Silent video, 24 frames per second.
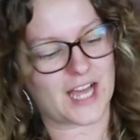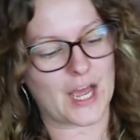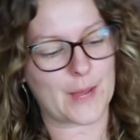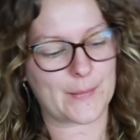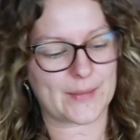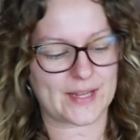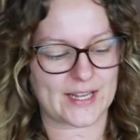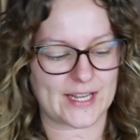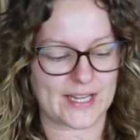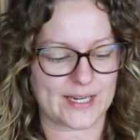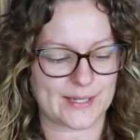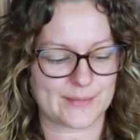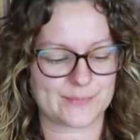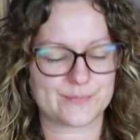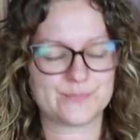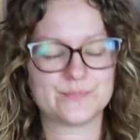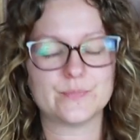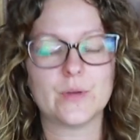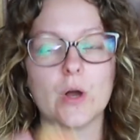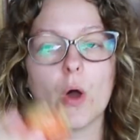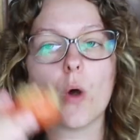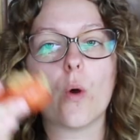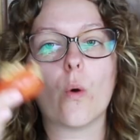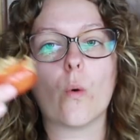I mean,
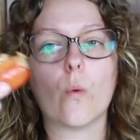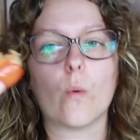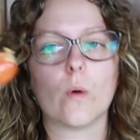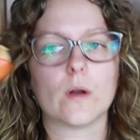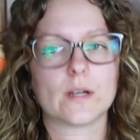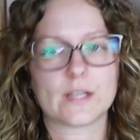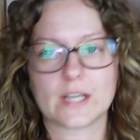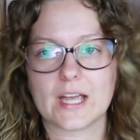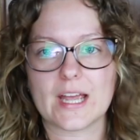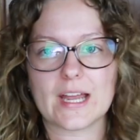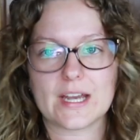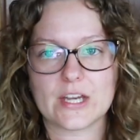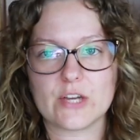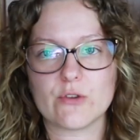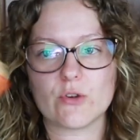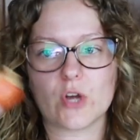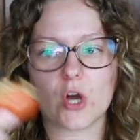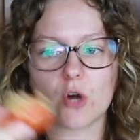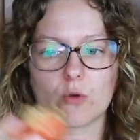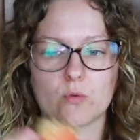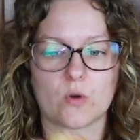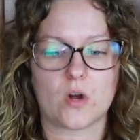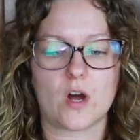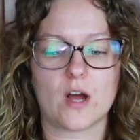can you
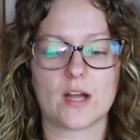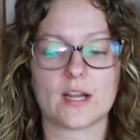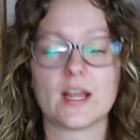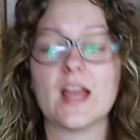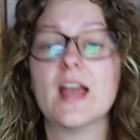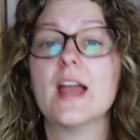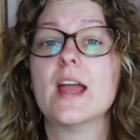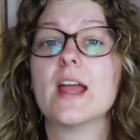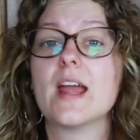go wrong?